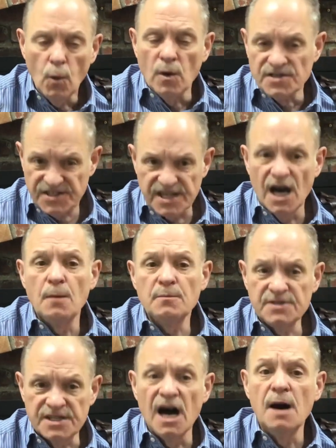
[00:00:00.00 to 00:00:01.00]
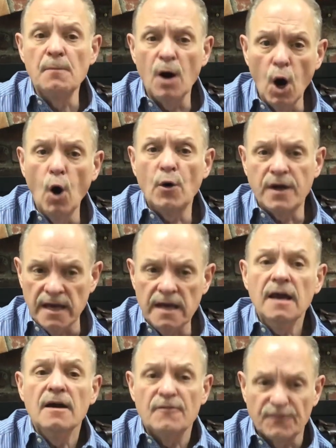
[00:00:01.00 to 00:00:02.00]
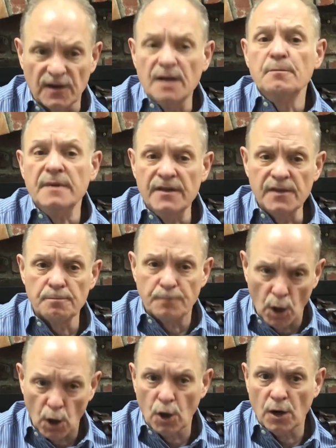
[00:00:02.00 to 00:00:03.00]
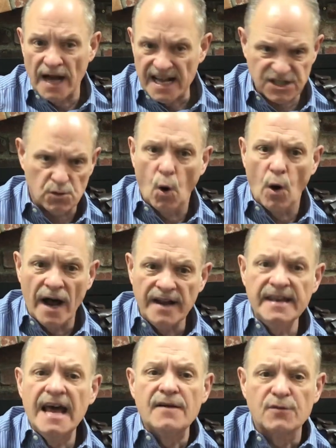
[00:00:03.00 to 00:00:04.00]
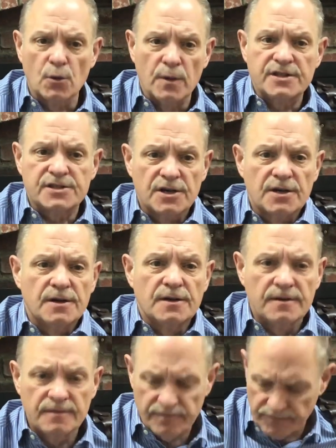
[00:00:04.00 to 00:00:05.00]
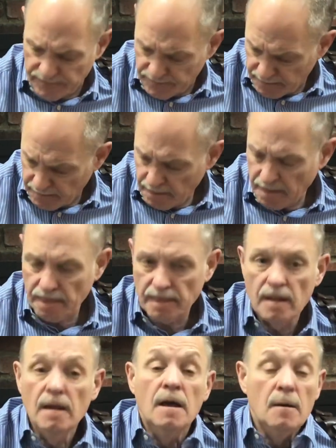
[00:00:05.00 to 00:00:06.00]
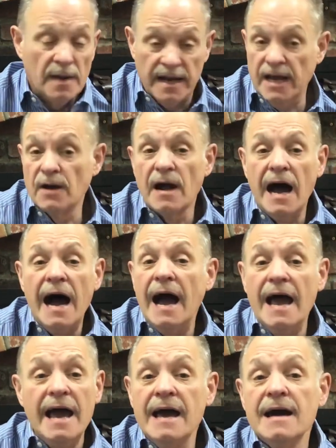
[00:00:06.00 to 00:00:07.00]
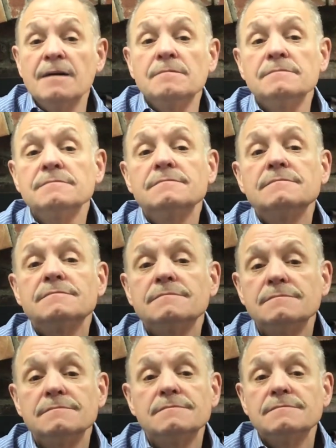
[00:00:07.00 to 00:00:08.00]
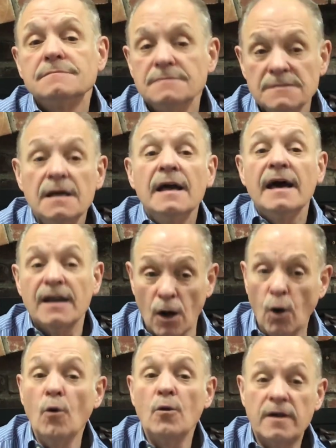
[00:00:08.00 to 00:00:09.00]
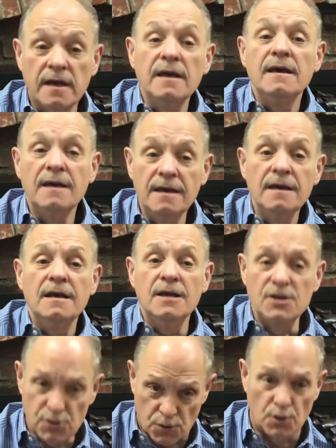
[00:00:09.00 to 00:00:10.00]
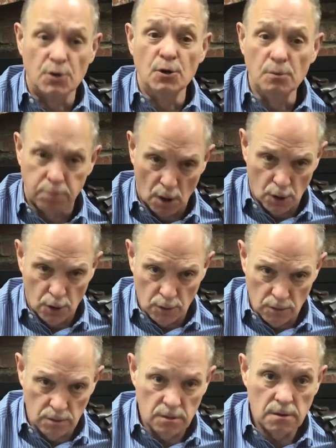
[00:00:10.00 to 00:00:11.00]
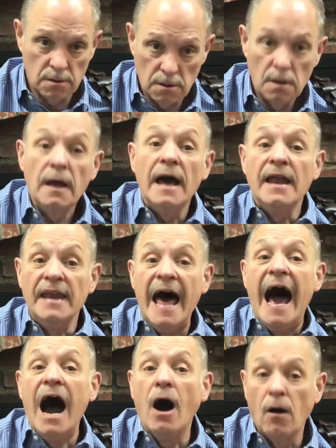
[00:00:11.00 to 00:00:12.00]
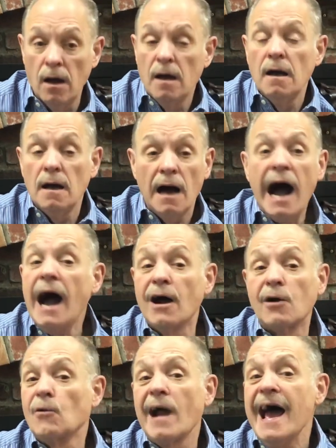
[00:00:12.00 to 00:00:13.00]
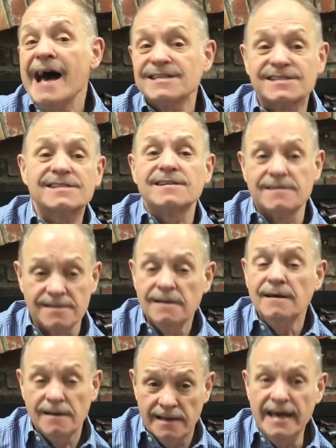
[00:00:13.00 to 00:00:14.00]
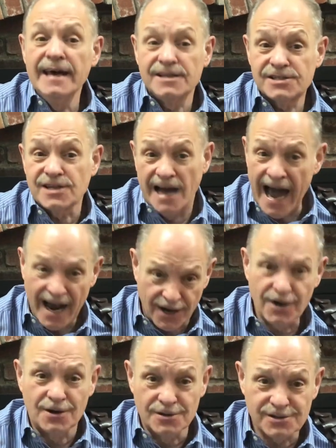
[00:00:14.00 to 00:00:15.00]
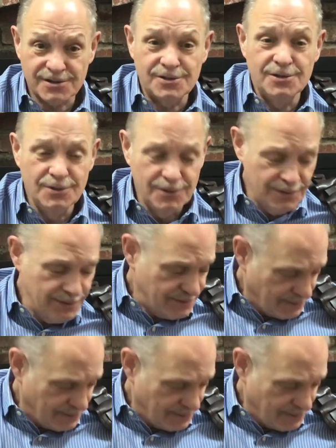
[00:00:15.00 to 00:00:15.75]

When some dumb Okie flipped me the bird, I swore I'd never return. And here I am, an Okie true blue. And now I harass hitchhikers too.